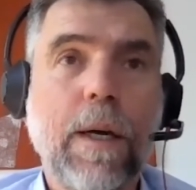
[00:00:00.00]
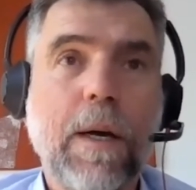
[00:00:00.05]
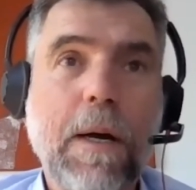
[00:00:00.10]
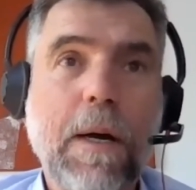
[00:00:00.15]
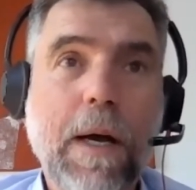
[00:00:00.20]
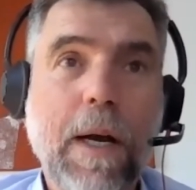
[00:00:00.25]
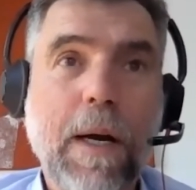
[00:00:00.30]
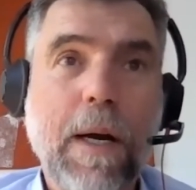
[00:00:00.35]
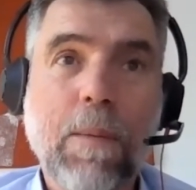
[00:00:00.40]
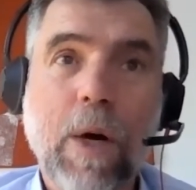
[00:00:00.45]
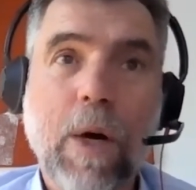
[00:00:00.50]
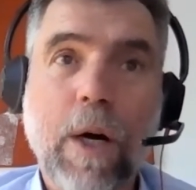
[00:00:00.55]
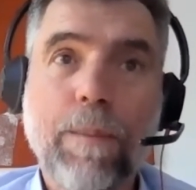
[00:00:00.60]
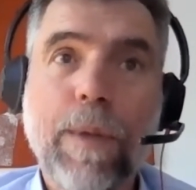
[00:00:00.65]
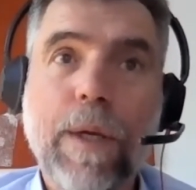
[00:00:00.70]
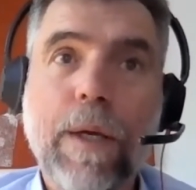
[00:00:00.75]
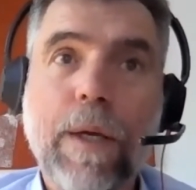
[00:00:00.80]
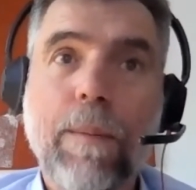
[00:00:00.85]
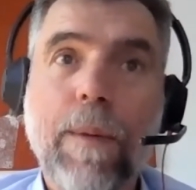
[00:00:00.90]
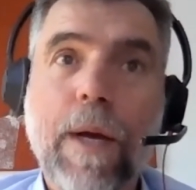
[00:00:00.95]
and it might
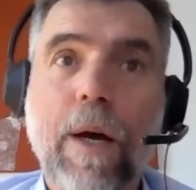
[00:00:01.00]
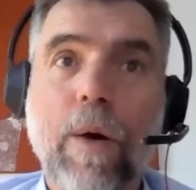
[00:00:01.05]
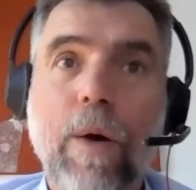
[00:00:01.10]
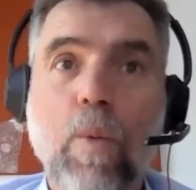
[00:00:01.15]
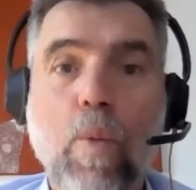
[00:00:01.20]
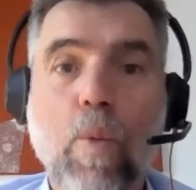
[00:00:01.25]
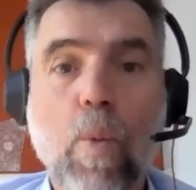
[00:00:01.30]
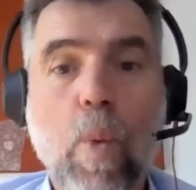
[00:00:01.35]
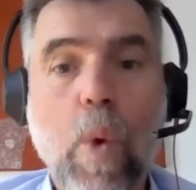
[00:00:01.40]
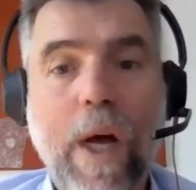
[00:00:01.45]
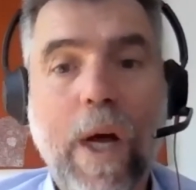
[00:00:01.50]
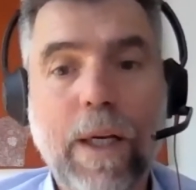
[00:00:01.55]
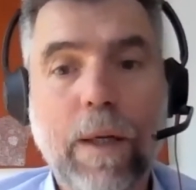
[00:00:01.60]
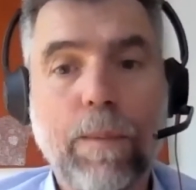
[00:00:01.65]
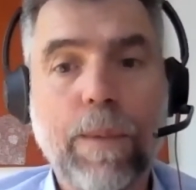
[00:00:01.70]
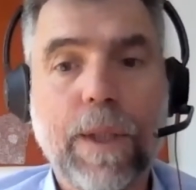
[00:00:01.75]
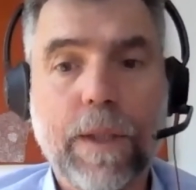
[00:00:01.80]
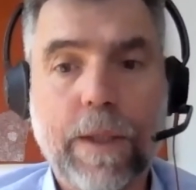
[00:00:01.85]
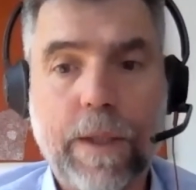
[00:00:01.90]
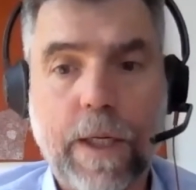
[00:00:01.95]
be about
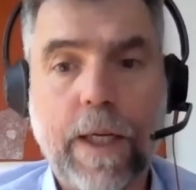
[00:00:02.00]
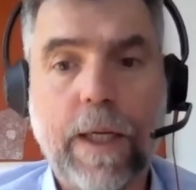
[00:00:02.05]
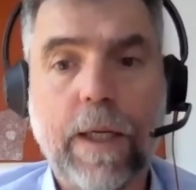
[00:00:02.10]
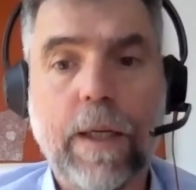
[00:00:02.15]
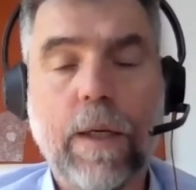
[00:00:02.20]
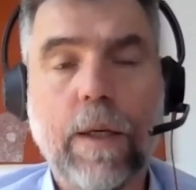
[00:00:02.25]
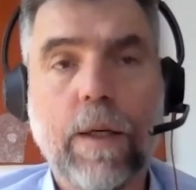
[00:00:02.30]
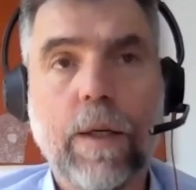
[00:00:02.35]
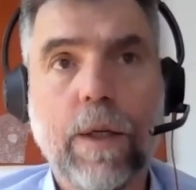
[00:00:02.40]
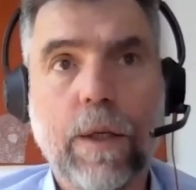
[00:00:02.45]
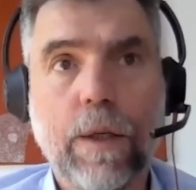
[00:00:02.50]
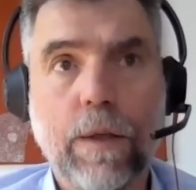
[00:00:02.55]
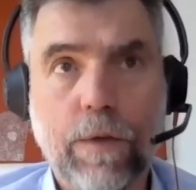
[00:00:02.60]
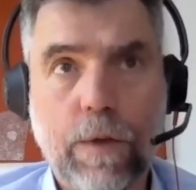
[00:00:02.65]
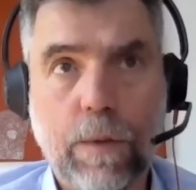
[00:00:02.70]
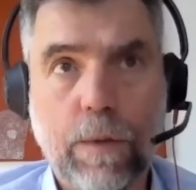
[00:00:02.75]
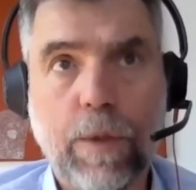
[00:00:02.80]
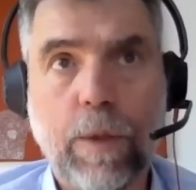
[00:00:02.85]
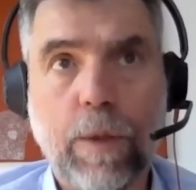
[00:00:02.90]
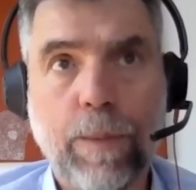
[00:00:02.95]
1% of the
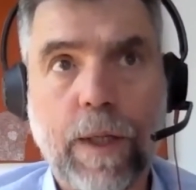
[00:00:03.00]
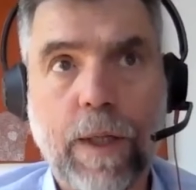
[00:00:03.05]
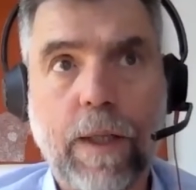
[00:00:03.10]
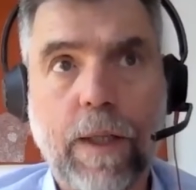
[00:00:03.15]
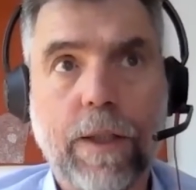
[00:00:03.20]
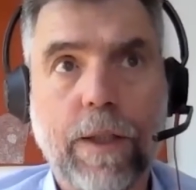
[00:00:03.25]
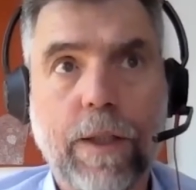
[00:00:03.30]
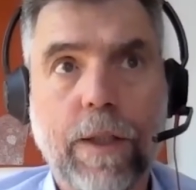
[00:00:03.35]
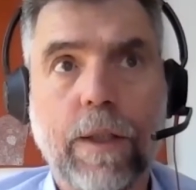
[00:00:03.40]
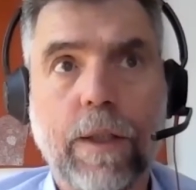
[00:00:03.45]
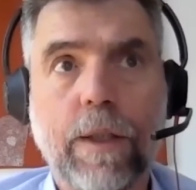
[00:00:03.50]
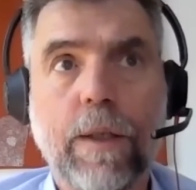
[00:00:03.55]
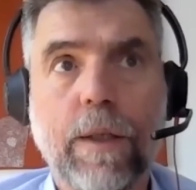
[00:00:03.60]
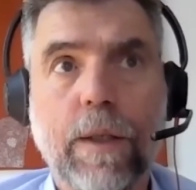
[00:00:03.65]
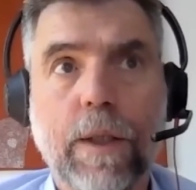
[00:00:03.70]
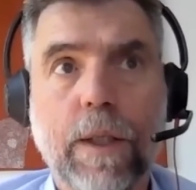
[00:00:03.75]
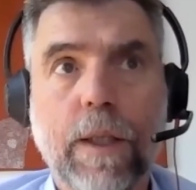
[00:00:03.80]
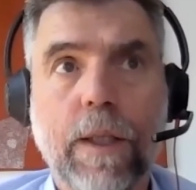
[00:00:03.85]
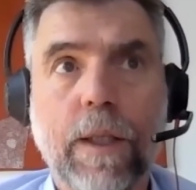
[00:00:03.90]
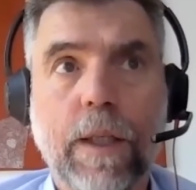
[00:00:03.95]
population
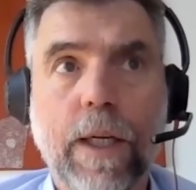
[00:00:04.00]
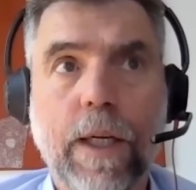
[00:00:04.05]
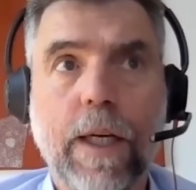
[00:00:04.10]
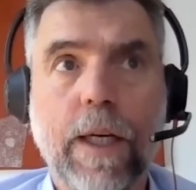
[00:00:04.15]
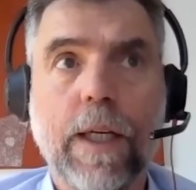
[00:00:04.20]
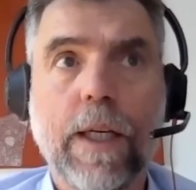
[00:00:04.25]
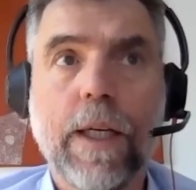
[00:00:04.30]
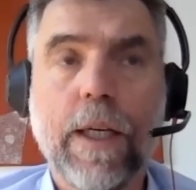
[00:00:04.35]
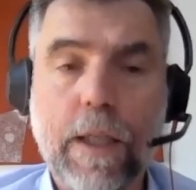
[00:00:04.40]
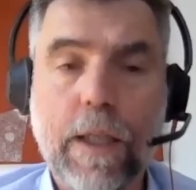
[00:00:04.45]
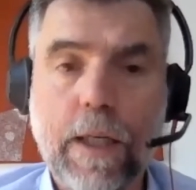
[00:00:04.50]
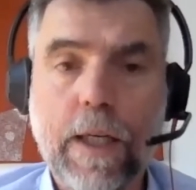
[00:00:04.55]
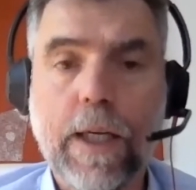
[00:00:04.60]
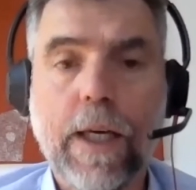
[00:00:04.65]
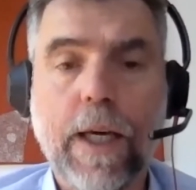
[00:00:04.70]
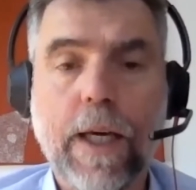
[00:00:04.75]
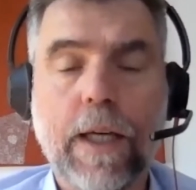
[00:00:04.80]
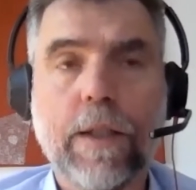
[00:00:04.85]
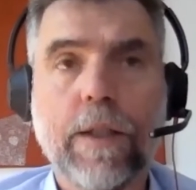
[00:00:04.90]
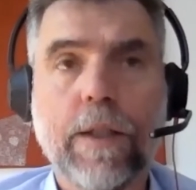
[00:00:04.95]
can get a kidney
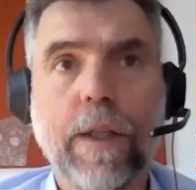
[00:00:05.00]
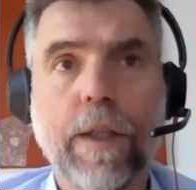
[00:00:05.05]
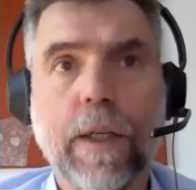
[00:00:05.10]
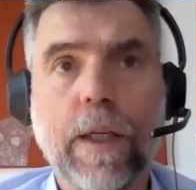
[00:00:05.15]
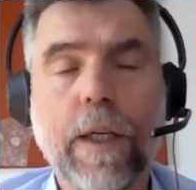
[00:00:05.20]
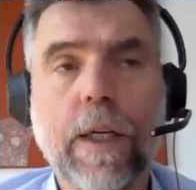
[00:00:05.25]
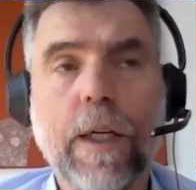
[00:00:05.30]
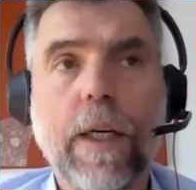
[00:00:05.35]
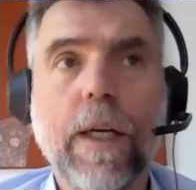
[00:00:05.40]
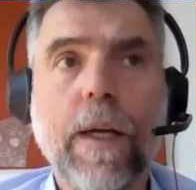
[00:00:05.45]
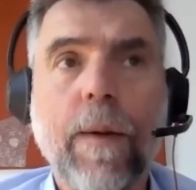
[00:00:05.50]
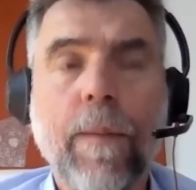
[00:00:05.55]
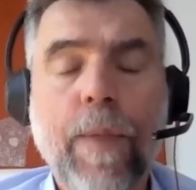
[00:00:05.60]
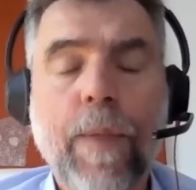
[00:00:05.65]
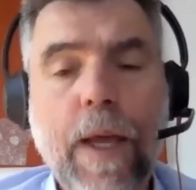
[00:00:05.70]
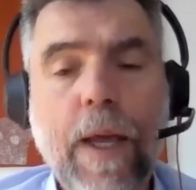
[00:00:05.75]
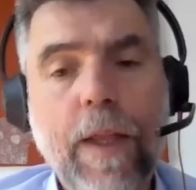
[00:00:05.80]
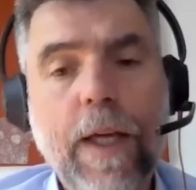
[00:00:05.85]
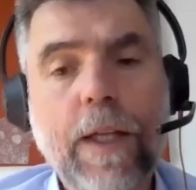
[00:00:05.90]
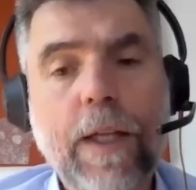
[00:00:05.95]
cancer.
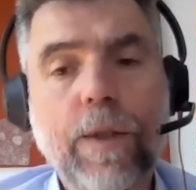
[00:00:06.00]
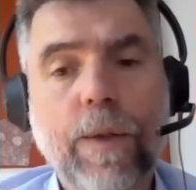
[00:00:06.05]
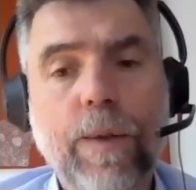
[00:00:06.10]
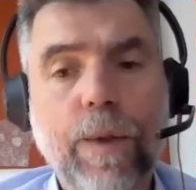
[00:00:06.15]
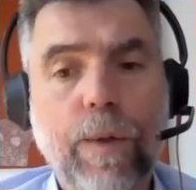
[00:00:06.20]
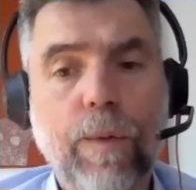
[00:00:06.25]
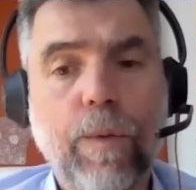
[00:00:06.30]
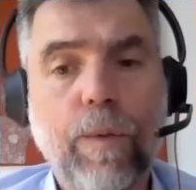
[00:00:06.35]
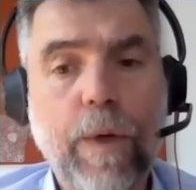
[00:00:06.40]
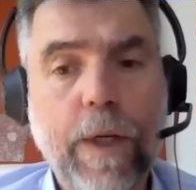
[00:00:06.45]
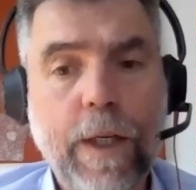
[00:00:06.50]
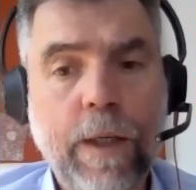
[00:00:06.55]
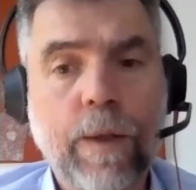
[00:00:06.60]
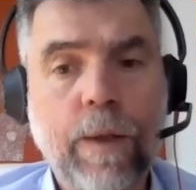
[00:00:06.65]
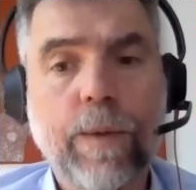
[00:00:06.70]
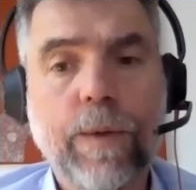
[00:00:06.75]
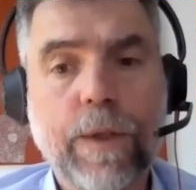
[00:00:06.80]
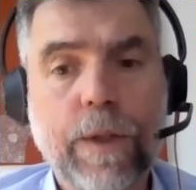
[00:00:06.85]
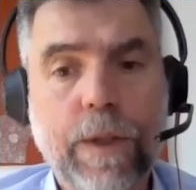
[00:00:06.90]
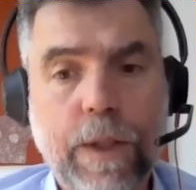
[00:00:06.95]
And that's called a
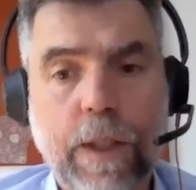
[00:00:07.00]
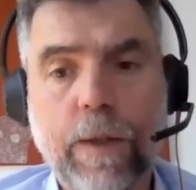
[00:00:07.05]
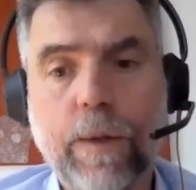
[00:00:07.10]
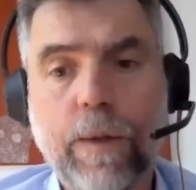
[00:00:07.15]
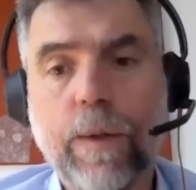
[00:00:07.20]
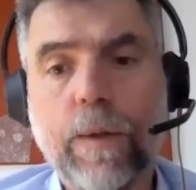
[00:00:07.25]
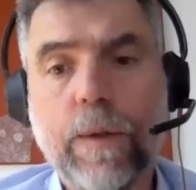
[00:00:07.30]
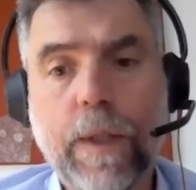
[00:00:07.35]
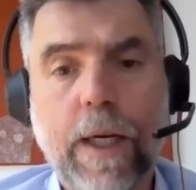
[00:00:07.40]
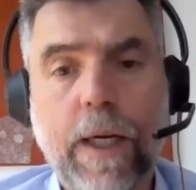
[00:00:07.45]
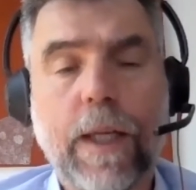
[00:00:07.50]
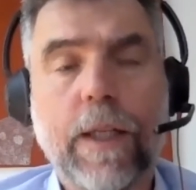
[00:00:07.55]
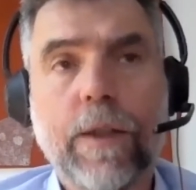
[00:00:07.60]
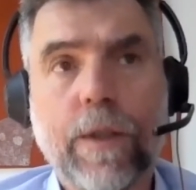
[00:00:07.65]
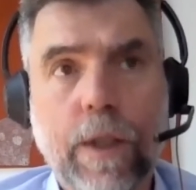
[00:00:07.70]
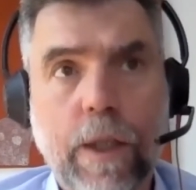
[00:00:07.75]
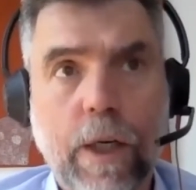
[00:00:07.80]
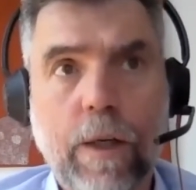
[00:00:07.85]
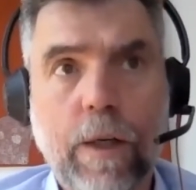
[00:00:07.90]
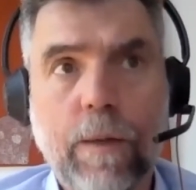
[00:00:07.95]
renal cell
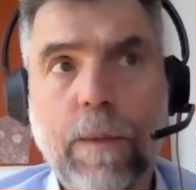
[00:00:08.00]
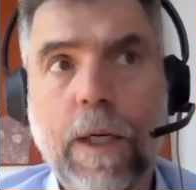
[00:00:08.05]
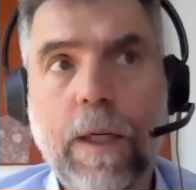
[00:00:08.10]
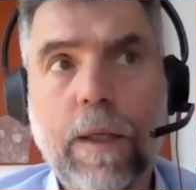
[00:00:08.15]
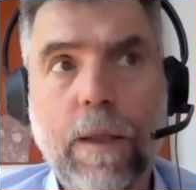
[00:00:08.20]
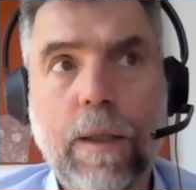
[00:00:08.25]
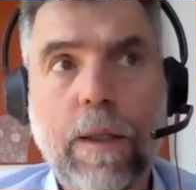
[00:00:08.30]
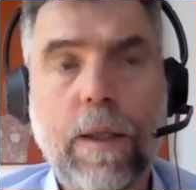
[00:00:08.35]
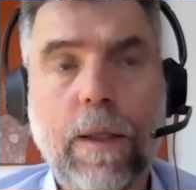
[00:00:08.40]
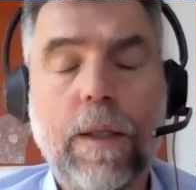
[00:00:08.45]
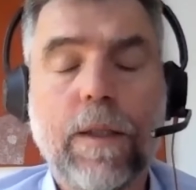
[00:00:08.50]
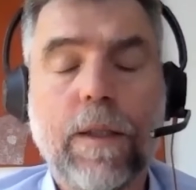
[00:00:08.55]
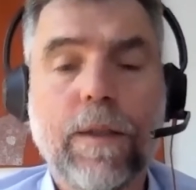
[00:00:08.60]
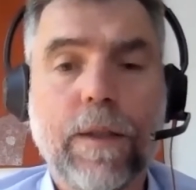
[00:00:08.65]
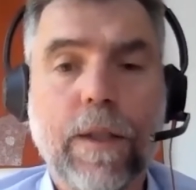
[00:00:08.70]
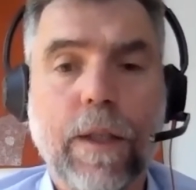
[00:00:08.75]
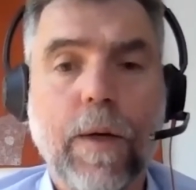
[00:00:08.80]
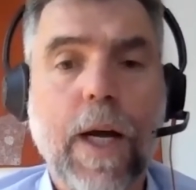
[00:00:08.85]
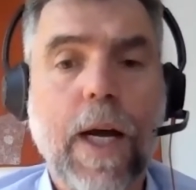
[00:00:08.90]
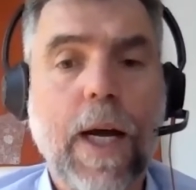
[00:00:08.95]
carcinoma,
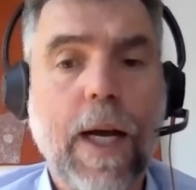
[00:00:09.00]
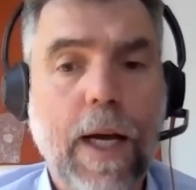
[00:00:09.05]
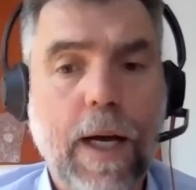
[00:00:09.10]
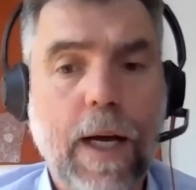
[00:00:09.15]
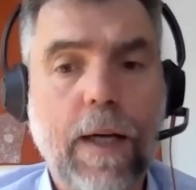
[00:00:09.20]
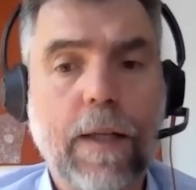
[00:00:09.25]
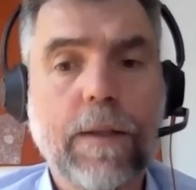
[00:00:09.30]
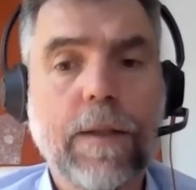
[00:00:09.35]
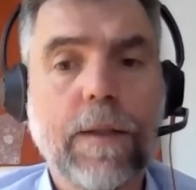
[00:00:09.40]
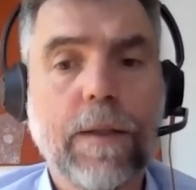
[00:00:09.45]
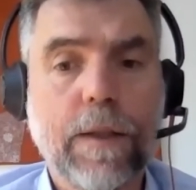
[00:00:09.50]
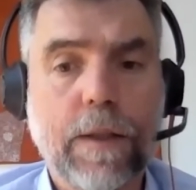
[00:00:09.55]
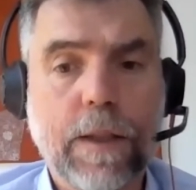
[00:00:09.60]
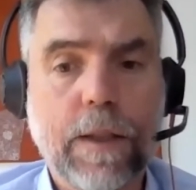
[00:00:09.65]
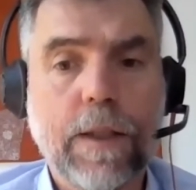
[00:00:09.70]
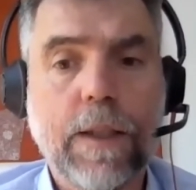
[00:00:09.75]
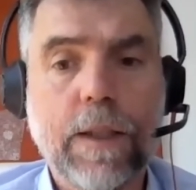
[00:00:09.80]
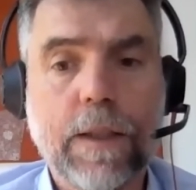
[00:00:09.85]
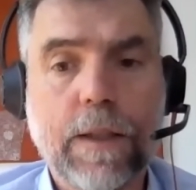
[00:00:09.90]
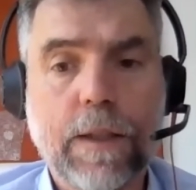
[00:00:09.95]
so
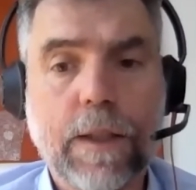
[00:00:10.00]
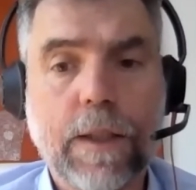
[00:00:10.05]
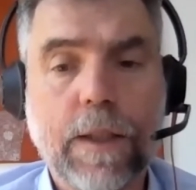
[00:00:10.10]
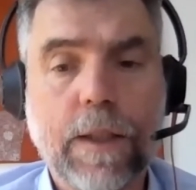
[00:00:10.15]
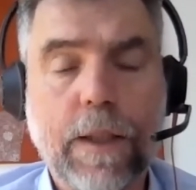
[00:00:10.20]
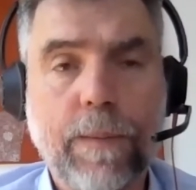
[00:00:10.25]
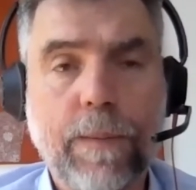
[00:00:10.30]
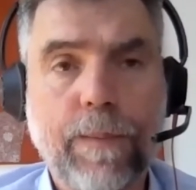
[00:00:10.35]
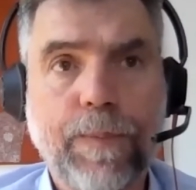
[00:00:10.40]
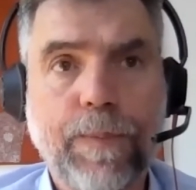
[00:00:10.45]
RCC.